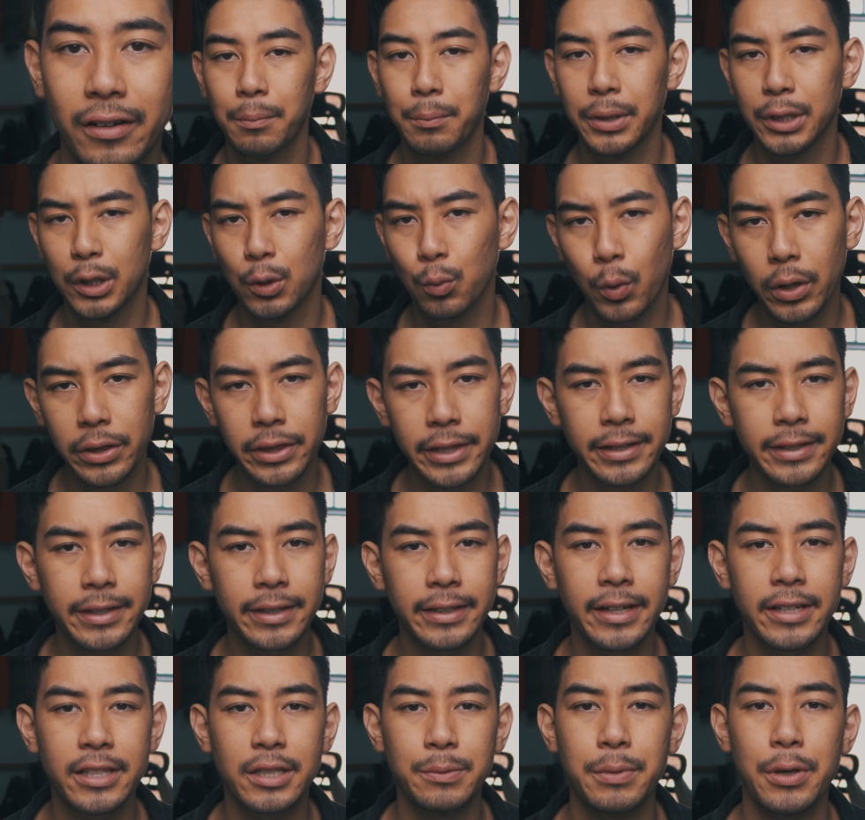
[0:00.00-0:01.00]
But the one thing that
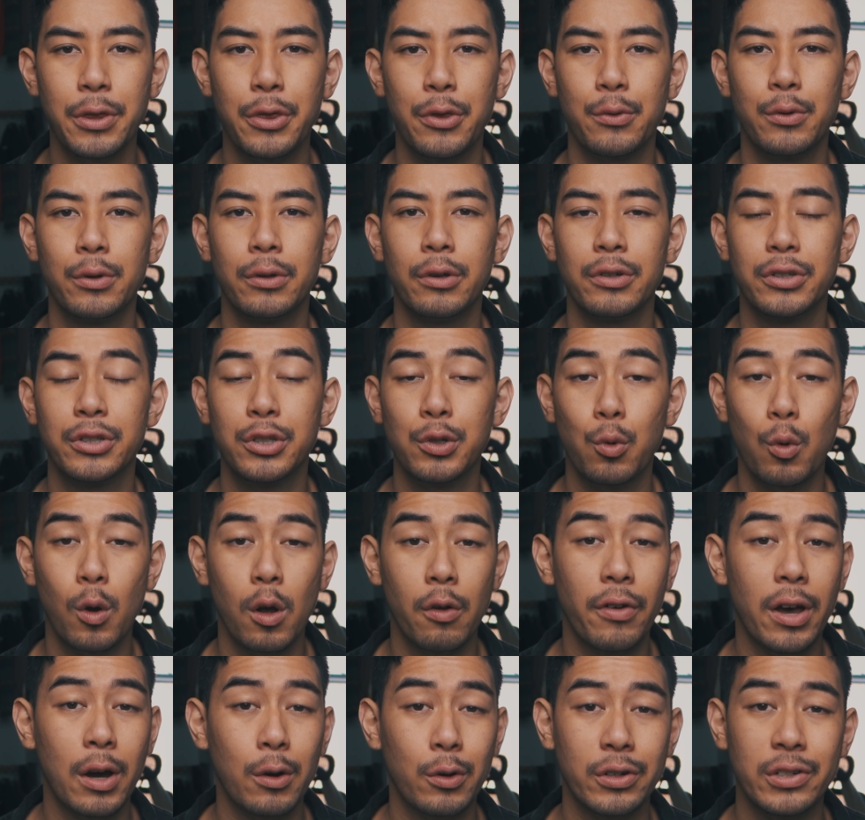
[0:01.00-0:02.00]
gets me through those
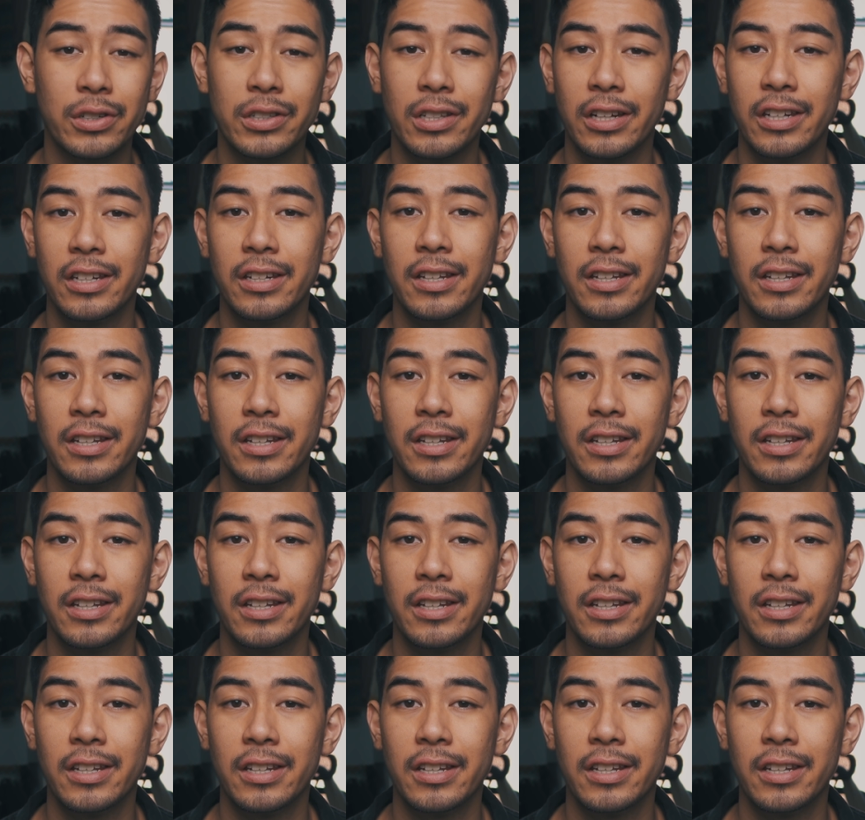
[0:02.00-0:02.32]
12-hour study